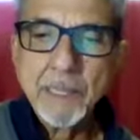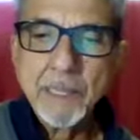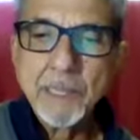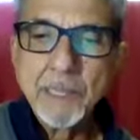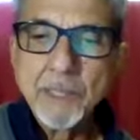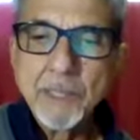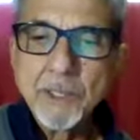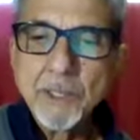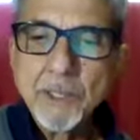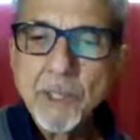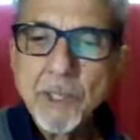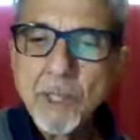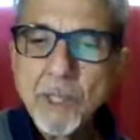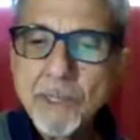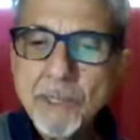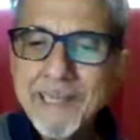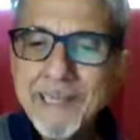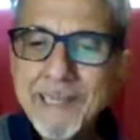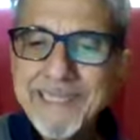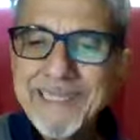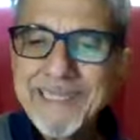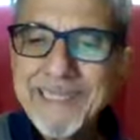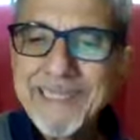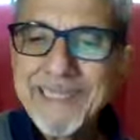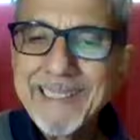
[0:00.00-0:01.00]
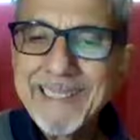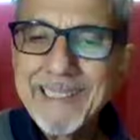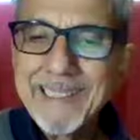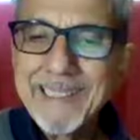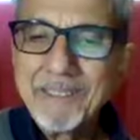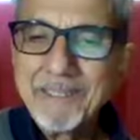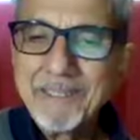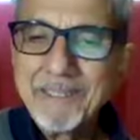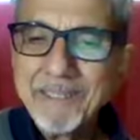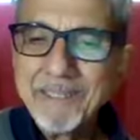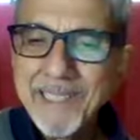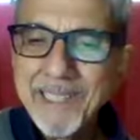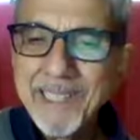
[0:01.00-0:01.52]
It's not that I
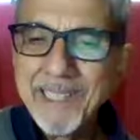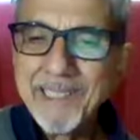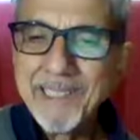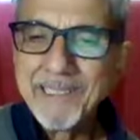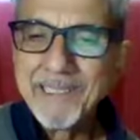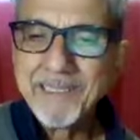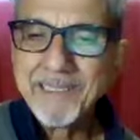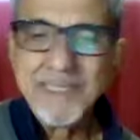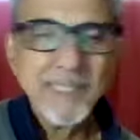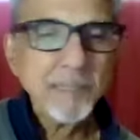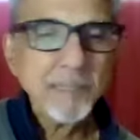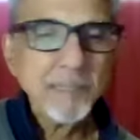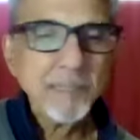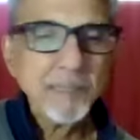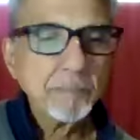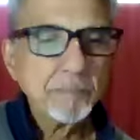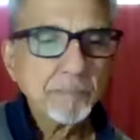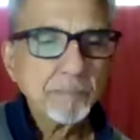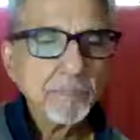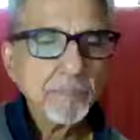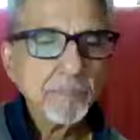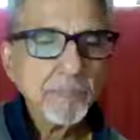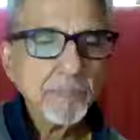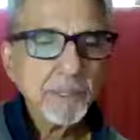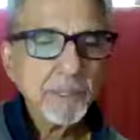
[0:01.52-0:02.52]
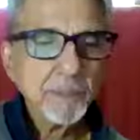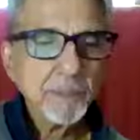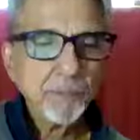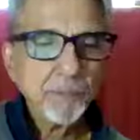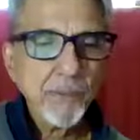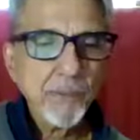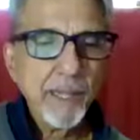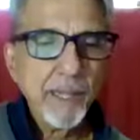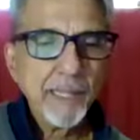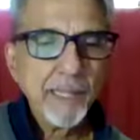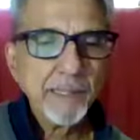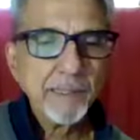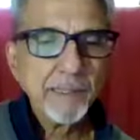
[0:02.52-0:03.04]
create them. In
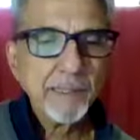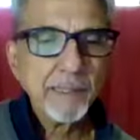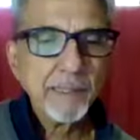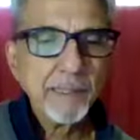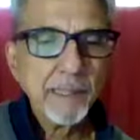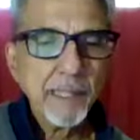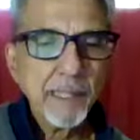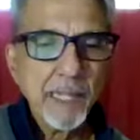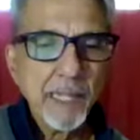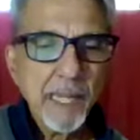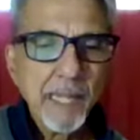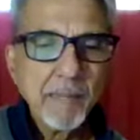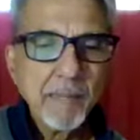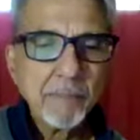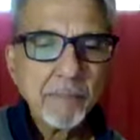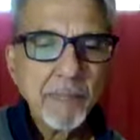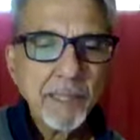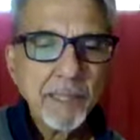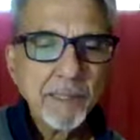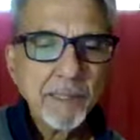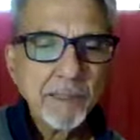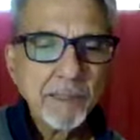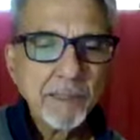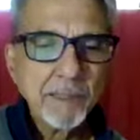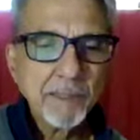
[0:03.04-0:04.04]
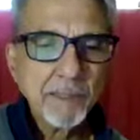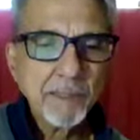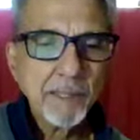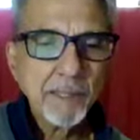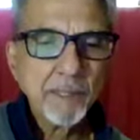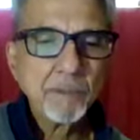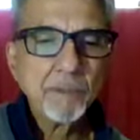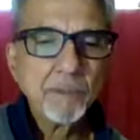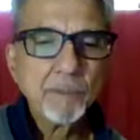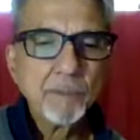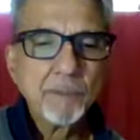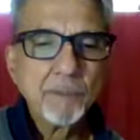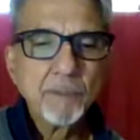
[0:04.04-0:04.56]
fact, I
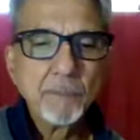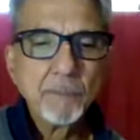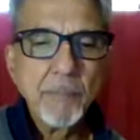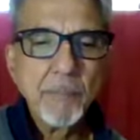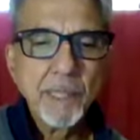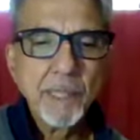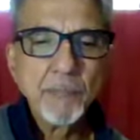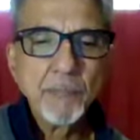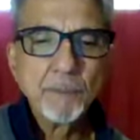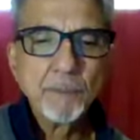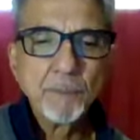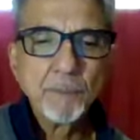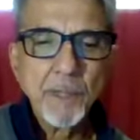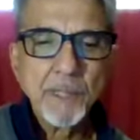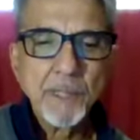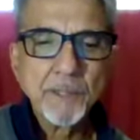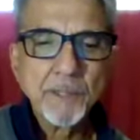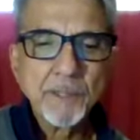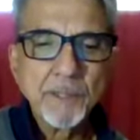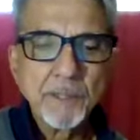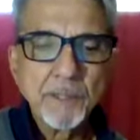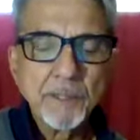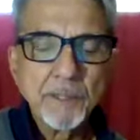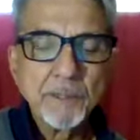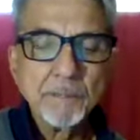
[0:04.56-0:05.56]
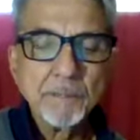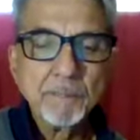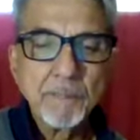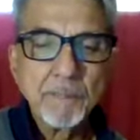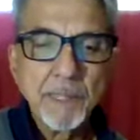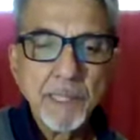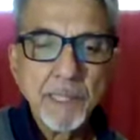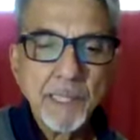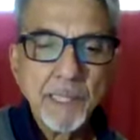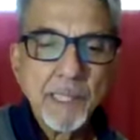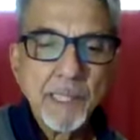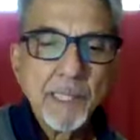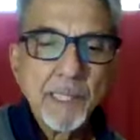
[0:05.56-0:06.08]
myself manifest
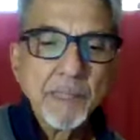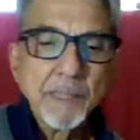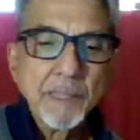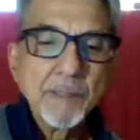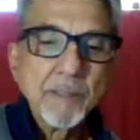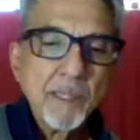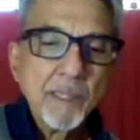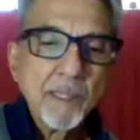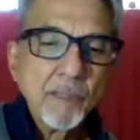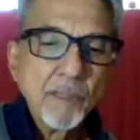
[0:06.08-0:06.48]
as